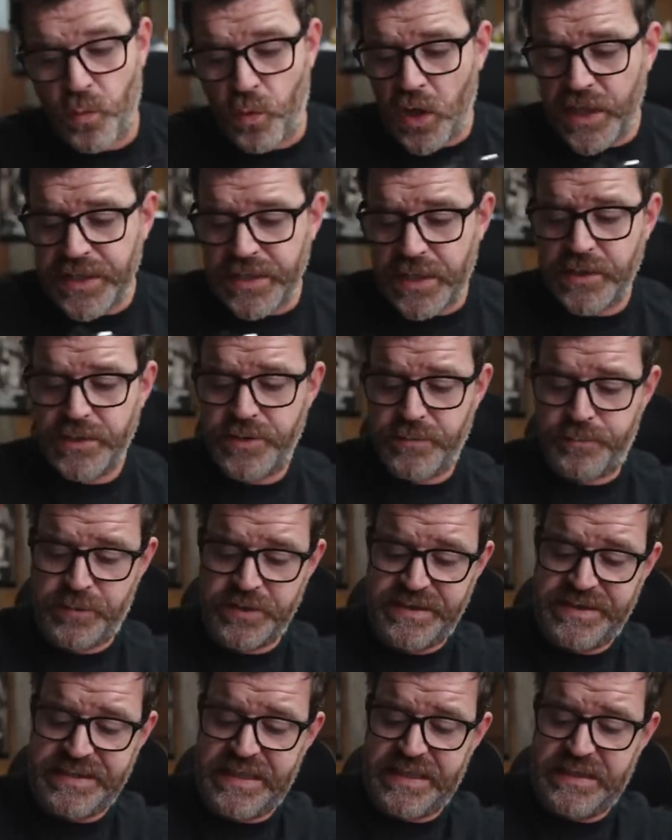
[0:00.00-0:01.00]

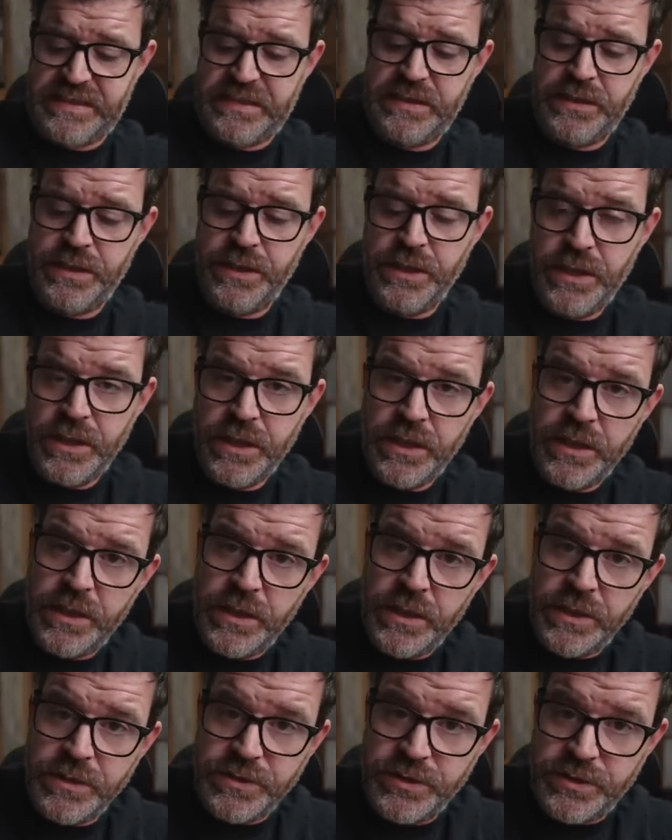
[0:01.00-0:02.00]
100%
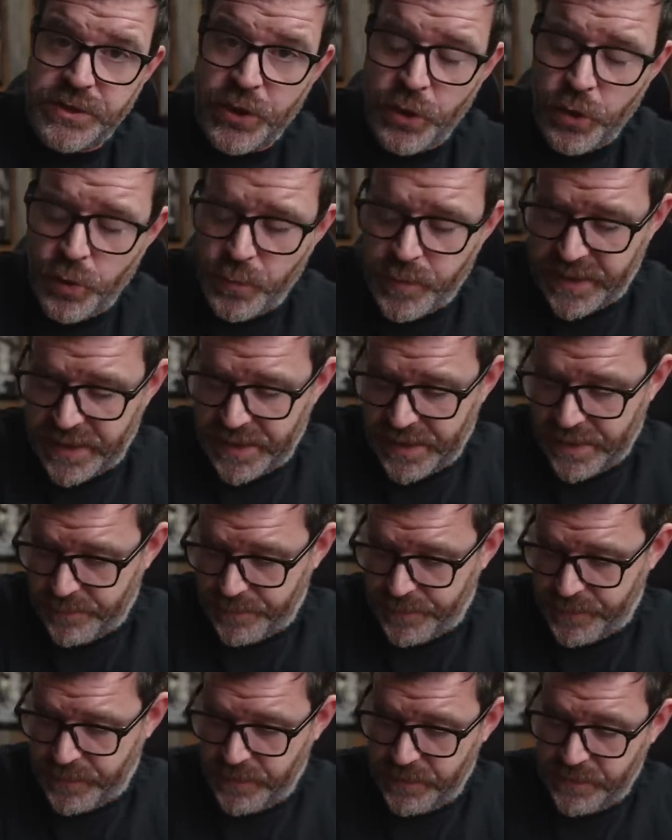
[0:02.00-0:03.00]
tube
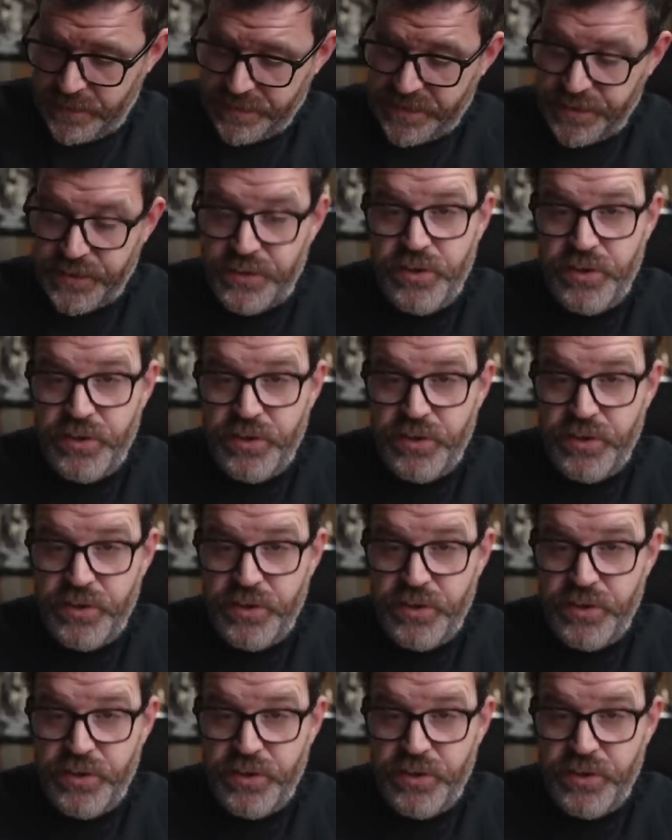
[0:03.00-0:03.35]
amp. Is it